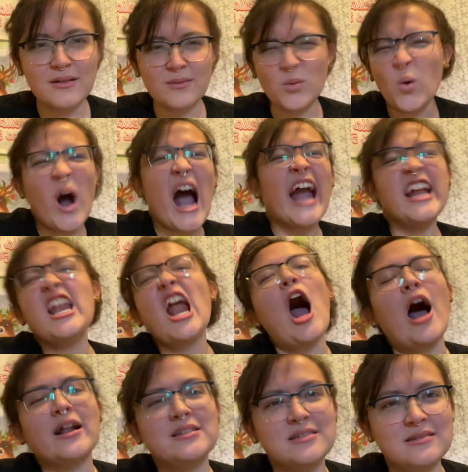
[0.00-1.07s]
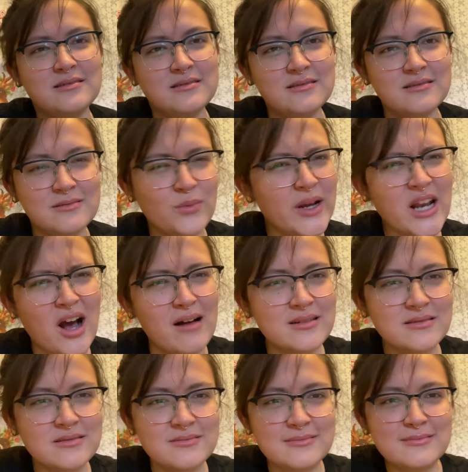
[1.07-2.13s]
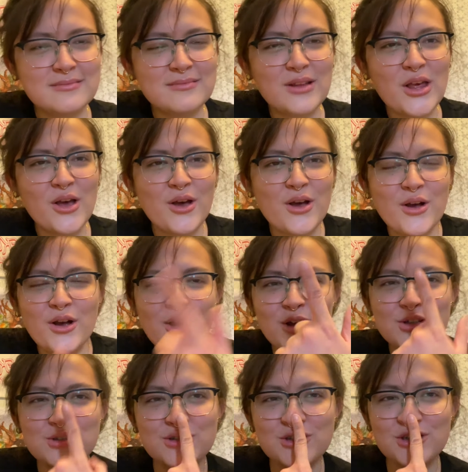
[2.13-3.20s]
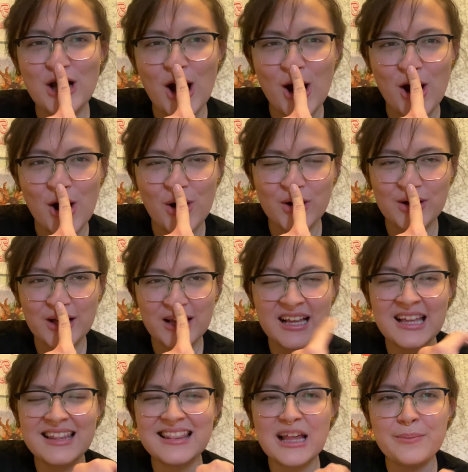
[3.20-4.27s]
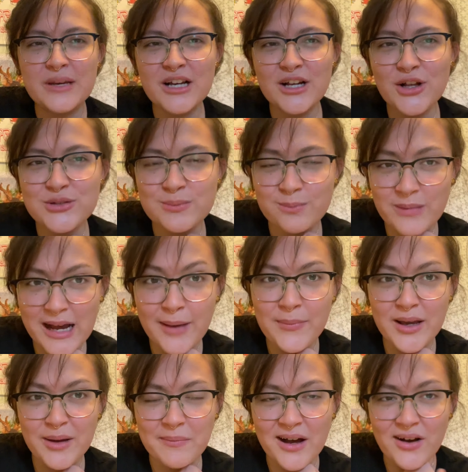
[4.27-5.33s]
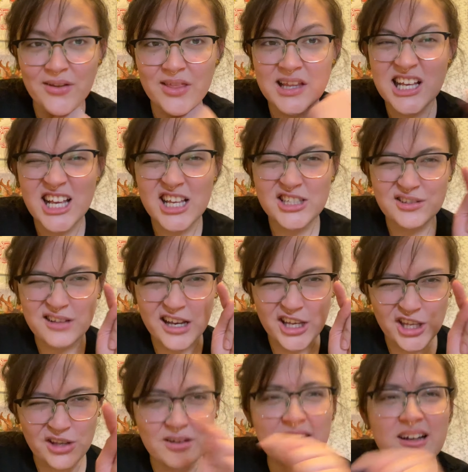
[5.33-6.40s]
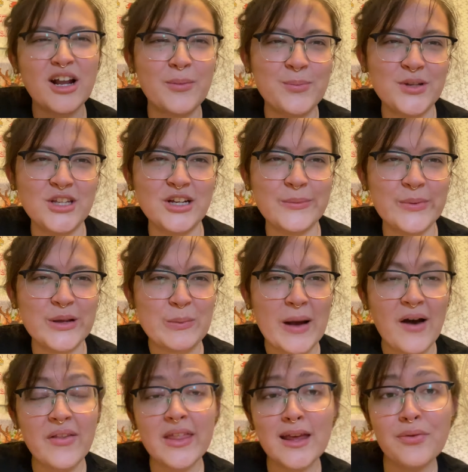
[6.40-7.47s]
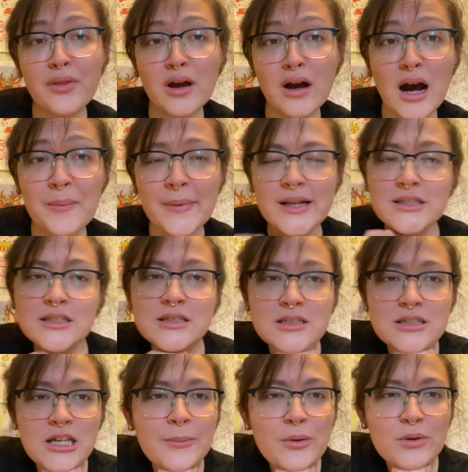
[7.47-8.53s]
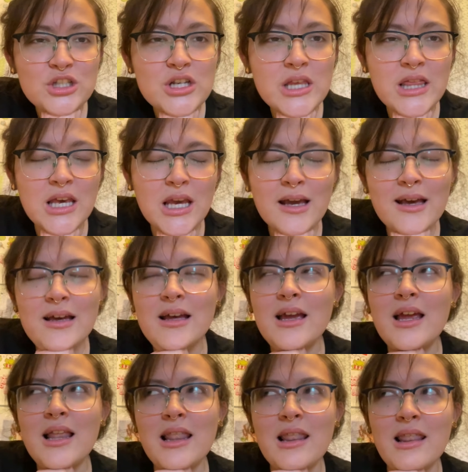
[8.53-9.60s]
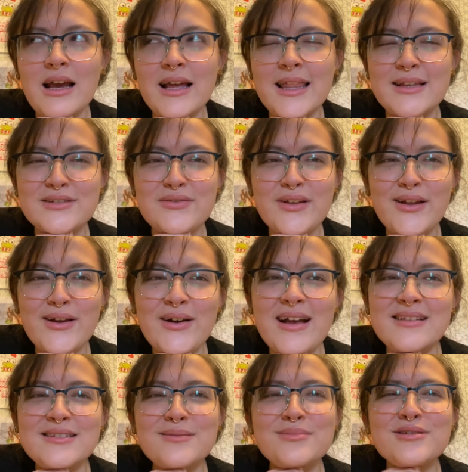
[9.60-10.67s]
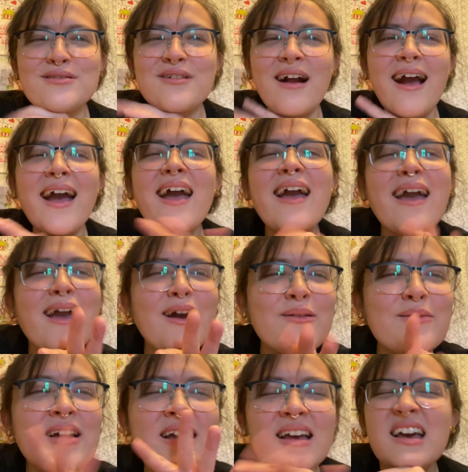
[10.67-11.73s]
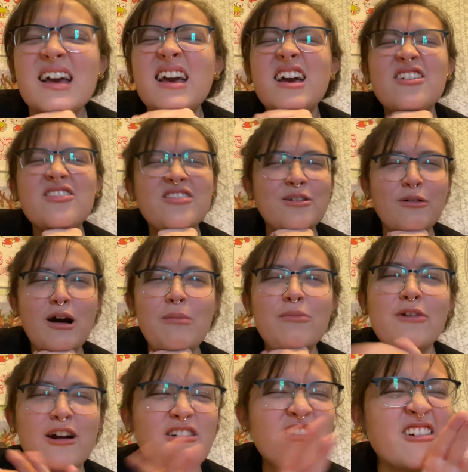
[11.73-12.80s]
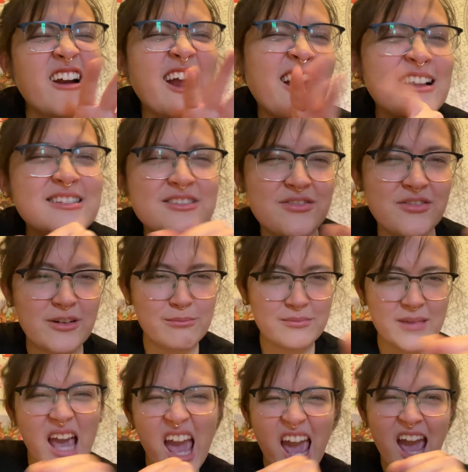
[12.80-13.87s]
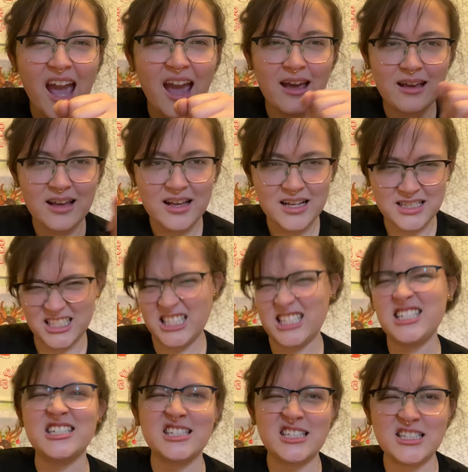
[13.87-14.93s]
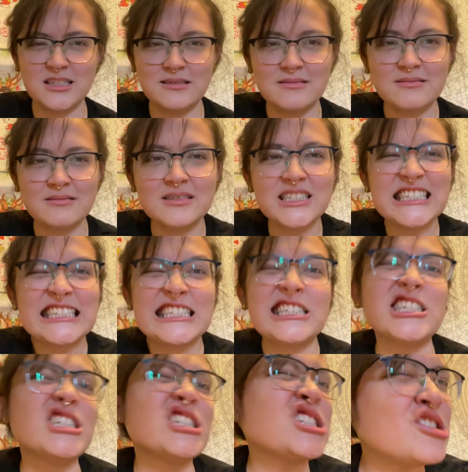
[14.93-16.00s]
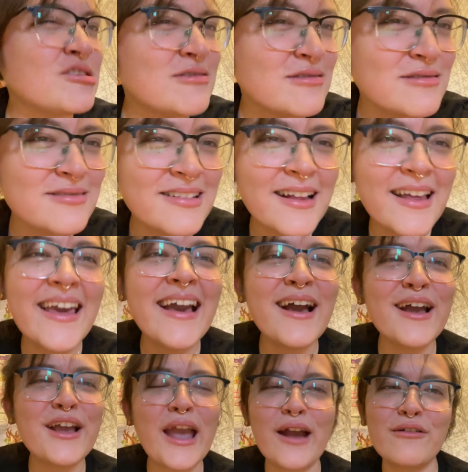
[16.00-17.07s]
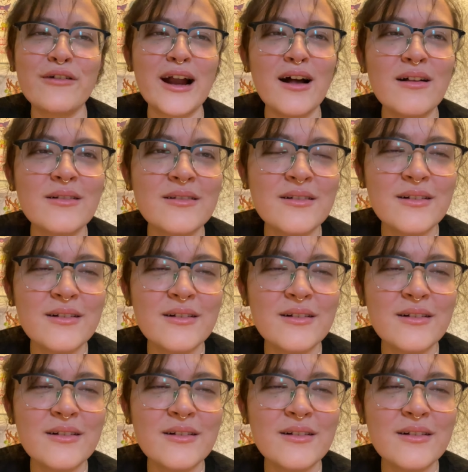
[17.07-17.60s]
Why not? Why not? So, let me close my big mouth so that you can open your big mouth in the comments. Tell me what you think, like this video, and subscribe if you want more rants from me. Yes. I can't growl.